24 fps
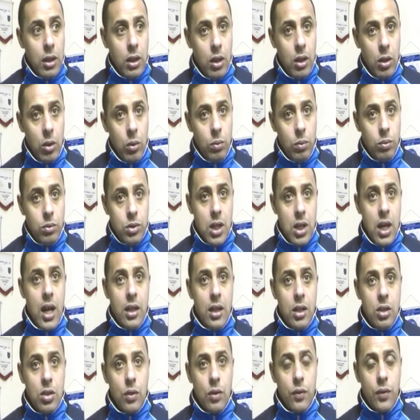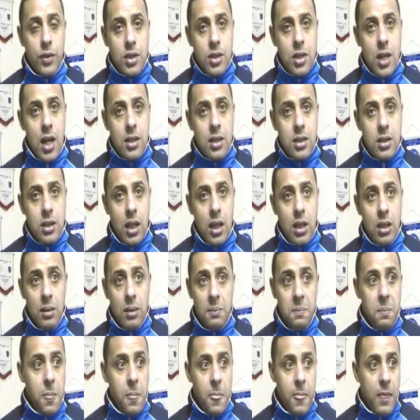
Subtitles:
trying to do for Saturday.